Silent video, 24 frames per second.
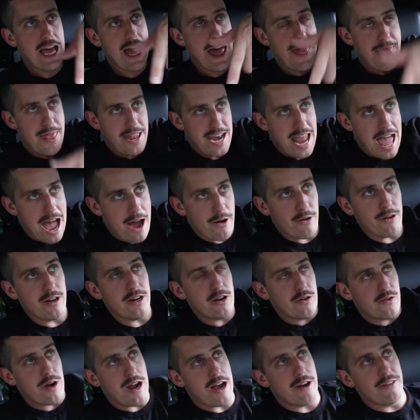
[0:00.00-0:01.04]
and then out
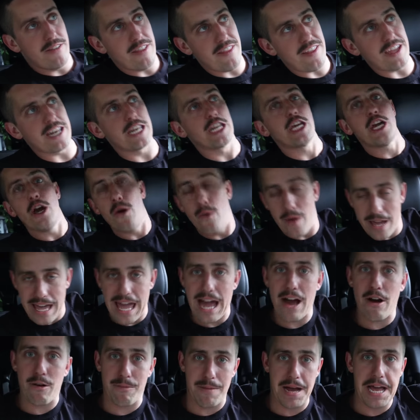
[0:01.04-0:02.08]
and around and then going
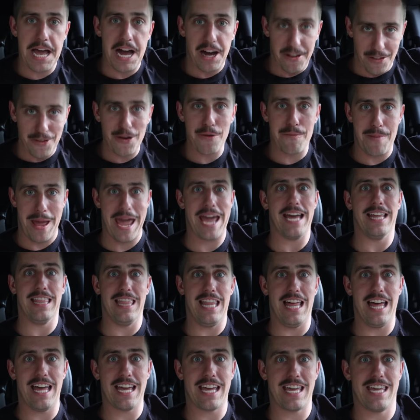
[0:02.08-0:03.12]
out my other
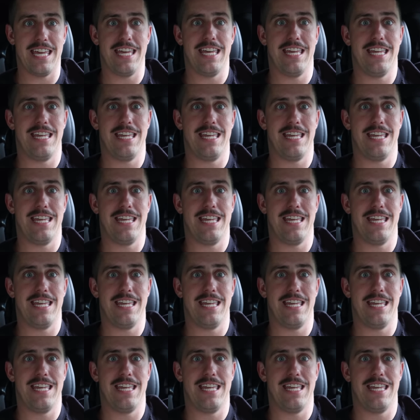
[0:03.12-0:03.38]
pant leg.